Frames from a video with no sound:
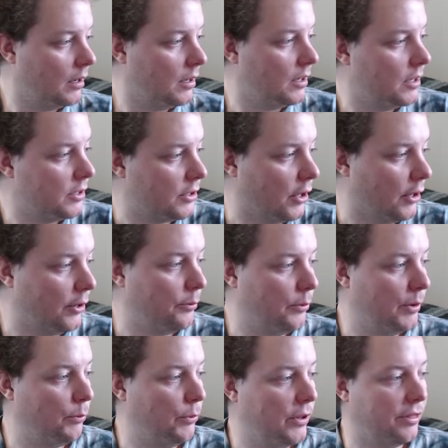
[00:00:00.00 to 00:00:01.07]

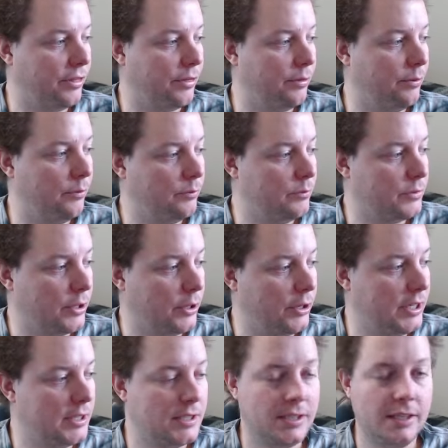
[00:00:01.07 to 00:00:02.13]
So so you
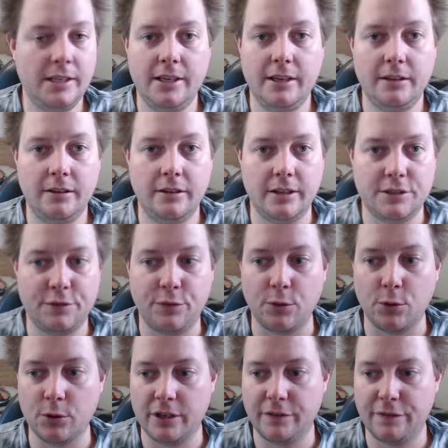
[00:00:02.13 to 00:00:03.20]
can see here that there's
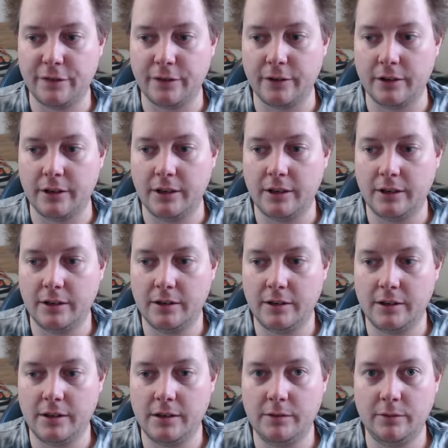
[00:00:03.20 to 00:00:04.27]
4 different
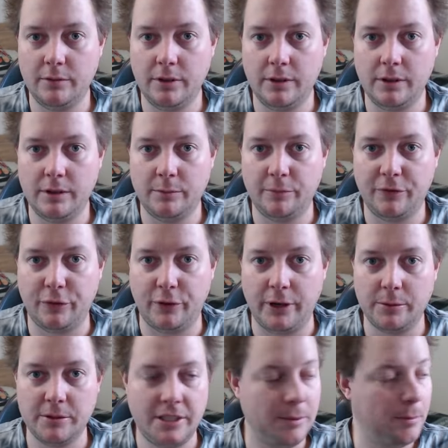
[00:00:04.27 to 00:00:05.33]

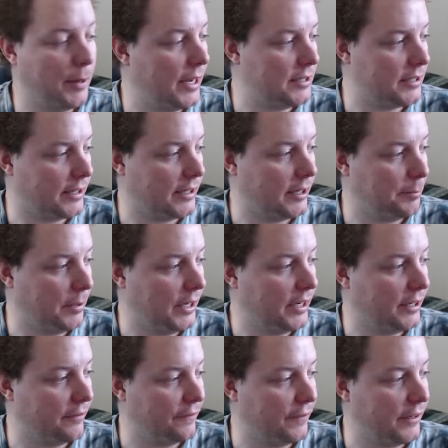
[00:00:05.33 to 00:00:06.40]
frequency bands that can be
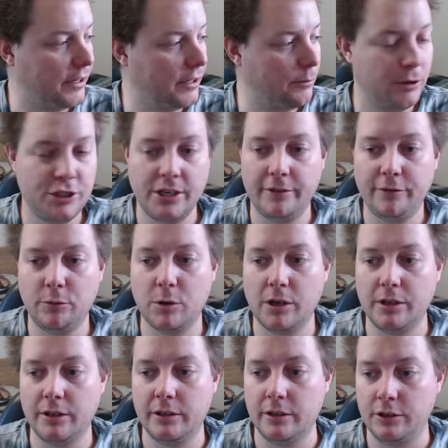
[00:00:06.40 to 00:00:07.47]
configured. Whichever
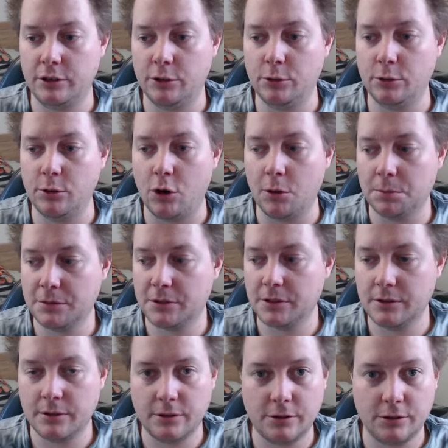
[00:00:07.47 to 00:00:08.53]
one you opt
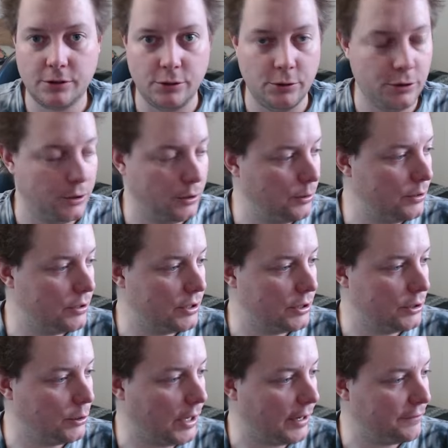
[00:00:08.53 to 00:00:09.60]
to use,
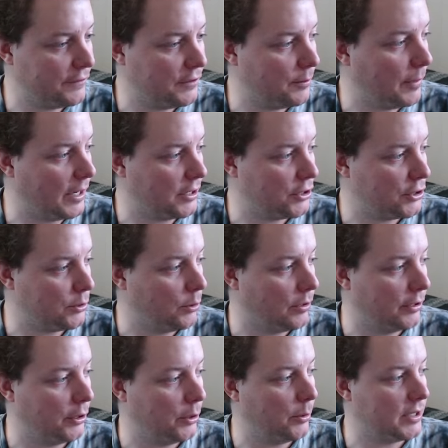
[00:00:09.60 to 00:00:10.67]
you have to make sure
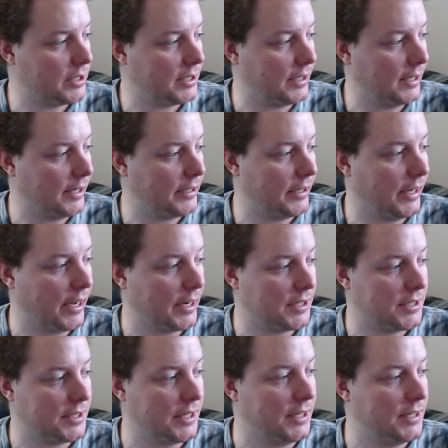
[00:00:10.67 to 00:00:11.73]
that you are selecting a
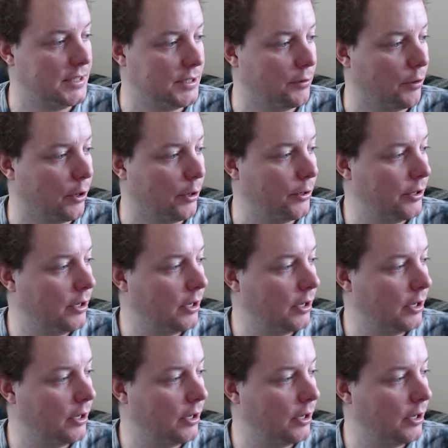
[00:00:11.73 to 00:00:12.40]
C0